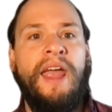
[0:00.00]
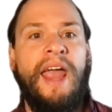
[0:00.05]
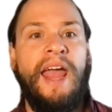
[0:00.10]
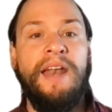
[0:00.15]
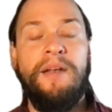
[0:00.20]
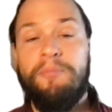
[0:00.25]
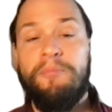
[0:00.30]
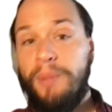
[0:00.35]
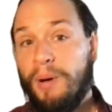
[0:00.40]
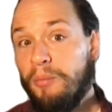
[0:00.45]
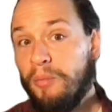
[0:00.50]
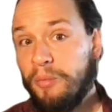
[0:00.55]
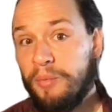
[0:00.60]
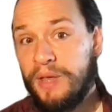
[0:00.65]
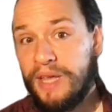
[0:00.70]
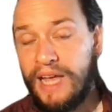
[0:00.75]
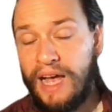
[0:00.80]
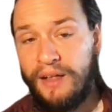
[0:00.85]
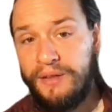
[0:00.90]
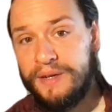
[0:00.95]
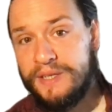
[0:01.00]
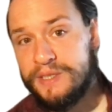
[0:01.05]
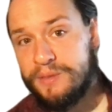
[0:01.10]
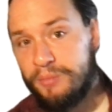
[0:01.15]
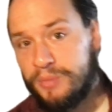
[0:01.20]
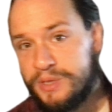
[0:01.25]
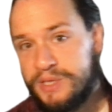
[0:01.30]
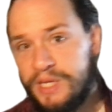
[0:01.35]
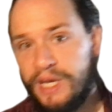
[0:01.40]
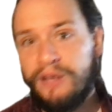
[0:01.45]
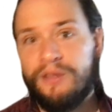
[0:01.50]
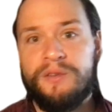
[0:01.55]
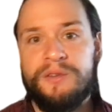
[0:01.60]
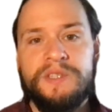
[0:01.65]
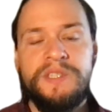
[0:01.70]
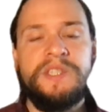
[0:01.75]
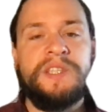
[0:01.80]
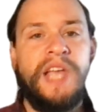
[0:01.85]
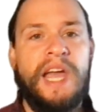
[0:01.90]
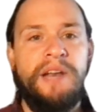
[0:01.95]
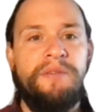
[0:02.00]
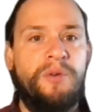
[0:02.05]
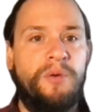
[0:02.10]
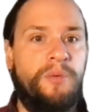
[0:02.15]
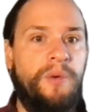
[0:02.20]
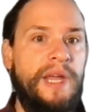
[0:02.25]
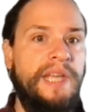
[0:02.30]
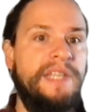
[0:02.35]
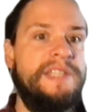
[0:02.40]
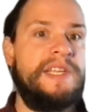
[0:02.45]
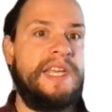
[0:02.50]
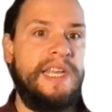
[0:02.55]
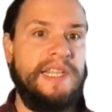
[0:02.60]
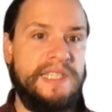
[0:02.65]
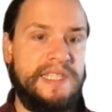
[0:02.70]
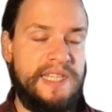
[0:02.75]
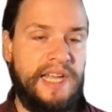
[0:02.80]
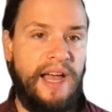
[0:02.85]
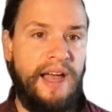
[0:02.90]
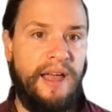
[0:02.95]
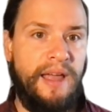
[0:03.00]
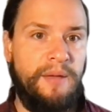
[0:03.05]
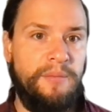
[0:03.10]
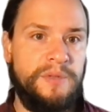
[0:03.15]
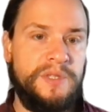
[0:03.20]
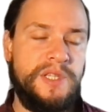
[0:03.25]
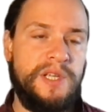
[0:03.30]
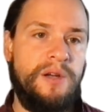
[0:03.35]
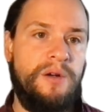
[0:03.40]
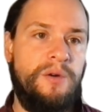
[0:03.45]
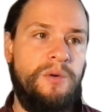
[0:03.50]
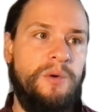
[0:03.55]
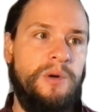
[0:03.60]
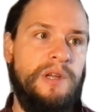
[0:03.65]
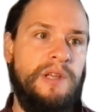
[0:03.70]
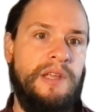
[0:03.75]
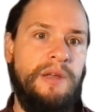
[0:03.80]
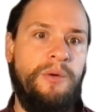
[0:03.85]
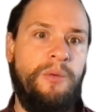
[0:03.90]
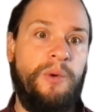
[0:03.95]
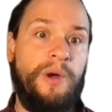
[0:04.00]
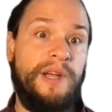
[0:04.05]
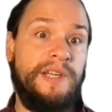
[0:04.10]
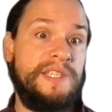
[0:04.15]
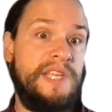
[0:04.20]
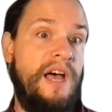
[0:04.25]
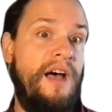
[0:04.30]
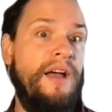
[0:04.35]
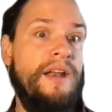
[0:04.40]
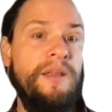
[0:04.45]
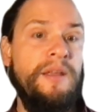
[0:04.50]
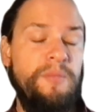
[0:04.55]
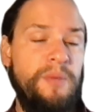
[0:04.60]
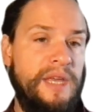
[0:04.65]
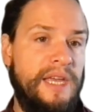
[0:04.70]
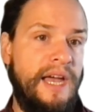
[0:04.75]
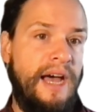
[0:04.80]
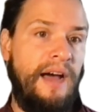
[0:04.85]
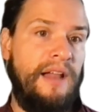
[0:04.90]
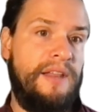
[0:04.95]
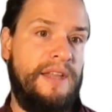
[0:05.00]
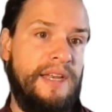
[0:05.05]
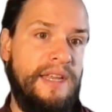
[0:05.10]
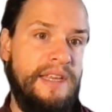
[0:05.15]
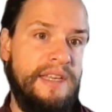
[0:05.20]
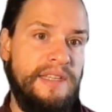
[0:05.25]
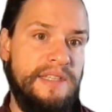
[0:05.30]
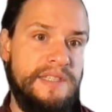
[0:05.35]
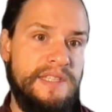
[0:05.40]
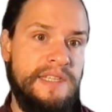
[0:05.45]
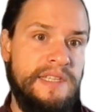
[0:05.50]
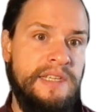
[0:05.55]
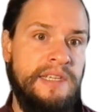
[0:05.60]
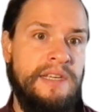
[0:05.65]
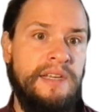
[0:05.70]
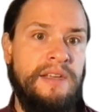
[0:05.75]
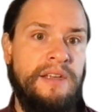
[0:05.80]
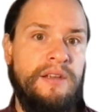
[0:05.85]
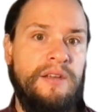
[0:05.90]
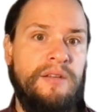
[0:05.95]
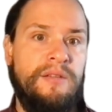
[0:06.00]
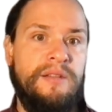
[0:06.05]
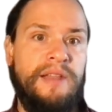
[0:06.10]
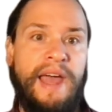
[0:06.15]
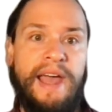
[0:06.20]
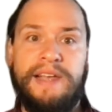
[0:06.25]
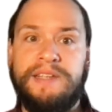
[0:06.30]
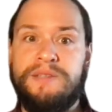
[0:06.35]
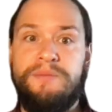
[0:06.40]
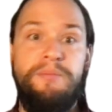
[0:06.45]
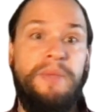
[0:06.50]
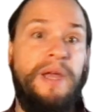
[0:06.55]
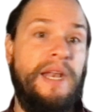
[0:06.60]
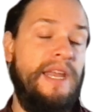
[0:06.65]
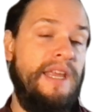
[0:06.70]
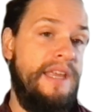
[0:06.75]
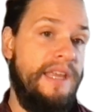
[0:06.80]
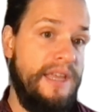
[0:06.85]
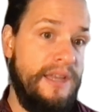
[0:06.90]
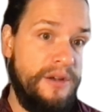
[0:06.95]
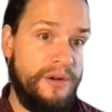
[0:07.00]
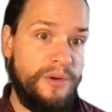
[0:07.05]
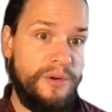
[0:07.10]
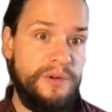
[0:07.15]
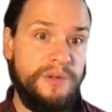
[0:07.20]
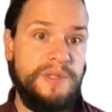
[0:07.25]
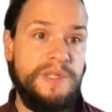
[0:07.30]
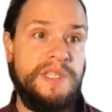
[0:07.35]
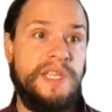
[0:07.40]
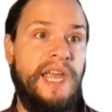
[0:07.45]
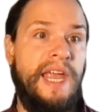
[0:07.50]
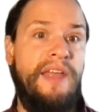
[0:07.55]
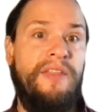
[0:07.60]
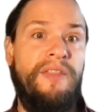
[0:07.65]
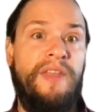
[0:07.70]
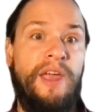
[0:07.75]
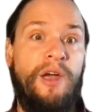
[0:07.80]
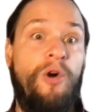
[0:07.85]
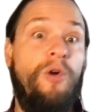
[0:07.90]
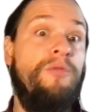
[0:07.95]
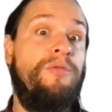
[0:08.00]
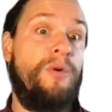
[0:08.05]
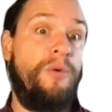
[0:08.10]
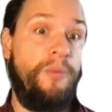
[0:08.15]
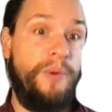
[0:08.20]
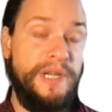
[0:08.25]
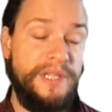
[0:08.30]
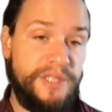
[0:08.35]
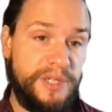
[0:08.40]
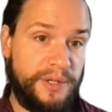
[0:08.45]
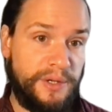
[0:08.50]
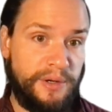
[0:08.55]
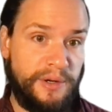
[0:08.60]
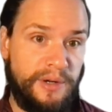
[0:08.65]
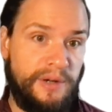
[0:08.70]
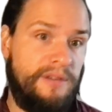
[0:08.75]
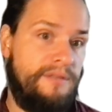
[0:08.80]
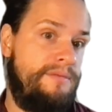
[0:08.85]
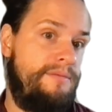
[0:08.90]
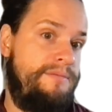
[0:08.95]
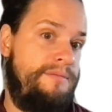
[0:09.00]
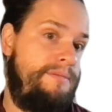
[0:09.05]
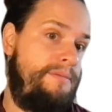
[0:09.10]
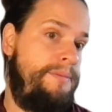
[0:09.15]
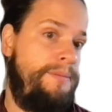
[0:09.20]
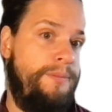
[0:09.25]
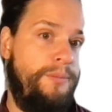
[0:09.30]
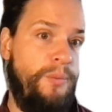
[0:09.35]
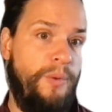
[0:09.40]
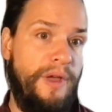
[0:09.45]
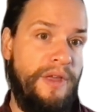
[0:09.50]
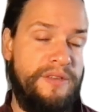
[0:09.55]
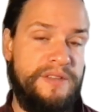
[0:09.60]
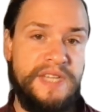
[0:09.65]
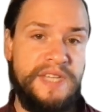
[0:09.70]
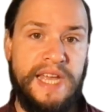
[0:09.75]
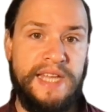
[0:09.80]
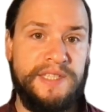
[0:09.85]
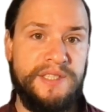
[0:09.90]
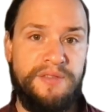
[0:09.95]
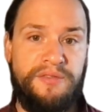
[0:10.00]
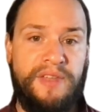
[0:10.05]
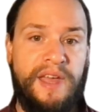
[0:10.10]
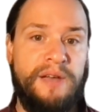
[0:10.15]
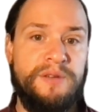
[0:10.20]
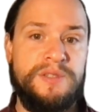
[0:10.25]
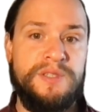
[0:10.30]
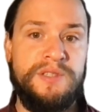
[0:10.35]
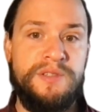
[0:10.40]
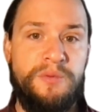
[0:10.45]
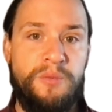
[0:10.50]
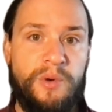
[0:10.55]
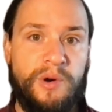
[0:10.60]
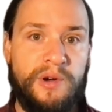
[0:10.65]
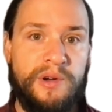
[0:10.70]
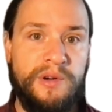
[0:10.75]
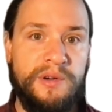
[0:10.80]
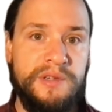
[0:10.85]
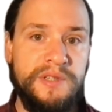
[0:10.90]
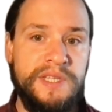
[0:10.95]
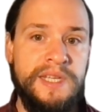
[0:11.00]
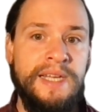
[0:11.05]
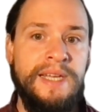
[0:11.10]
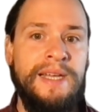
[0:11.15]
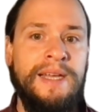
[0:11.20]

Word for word: And in bumblebee colonies in particular, this is kind of a race against time. So whereas honeybee colonies last many years and they overwinter with tens of thousands of workers,